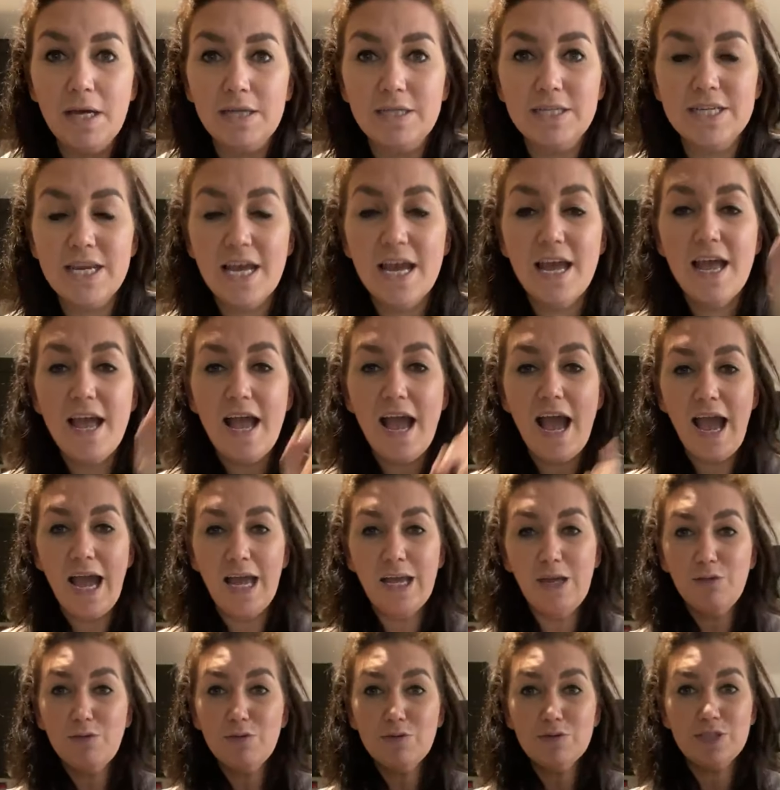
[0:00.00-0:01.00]
But
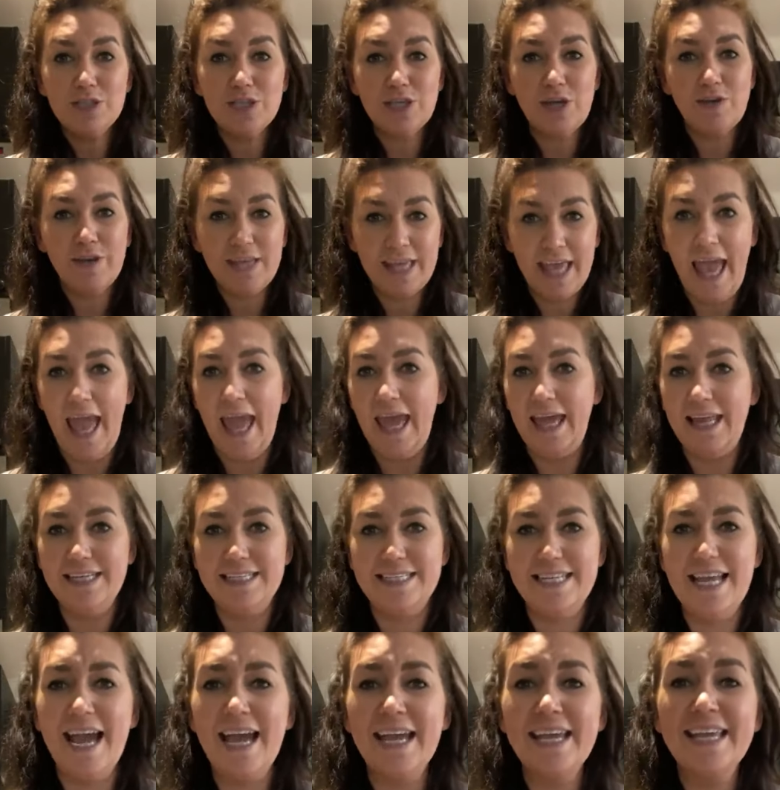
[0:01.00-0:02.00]
I also
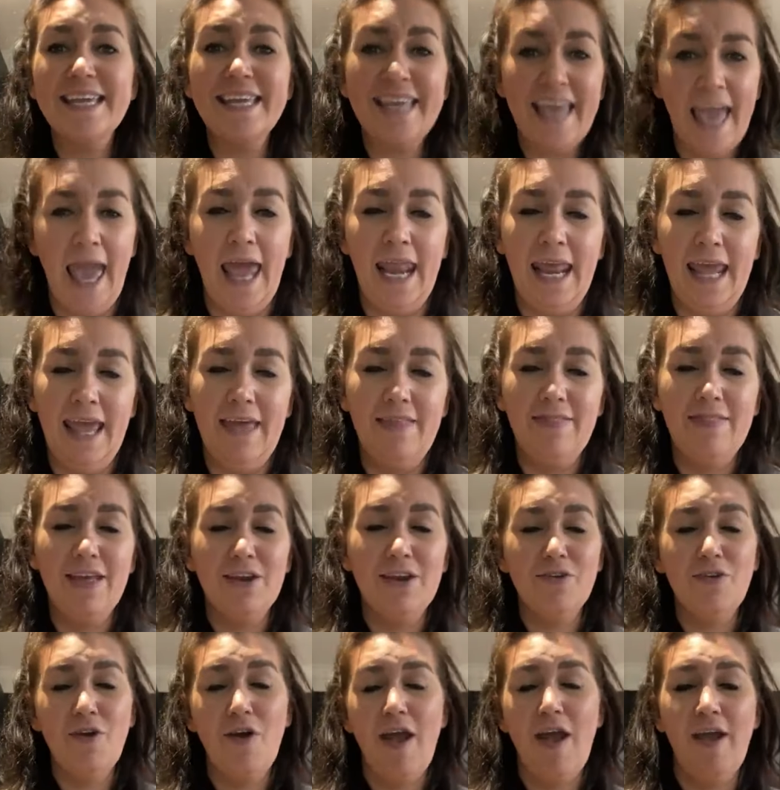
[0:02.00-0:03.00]
get it
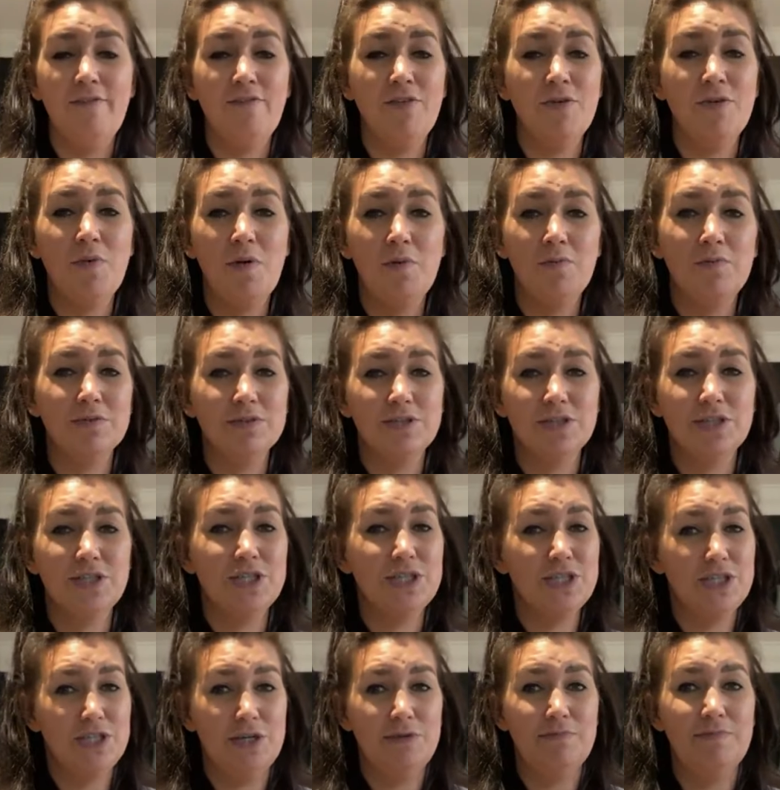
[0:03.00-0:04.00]
that not everyone wants
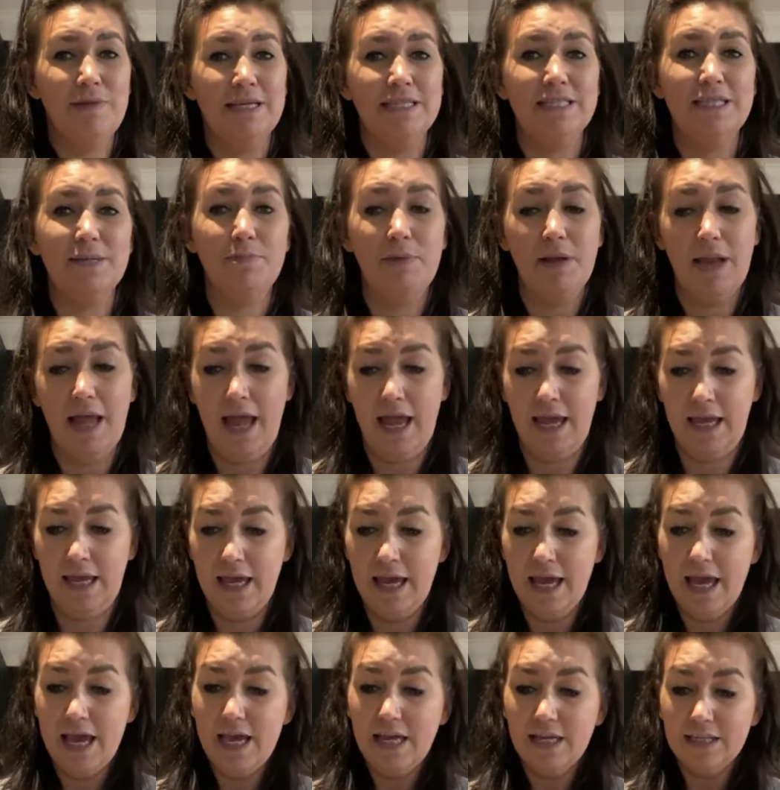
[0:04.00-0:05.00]
to do messy play.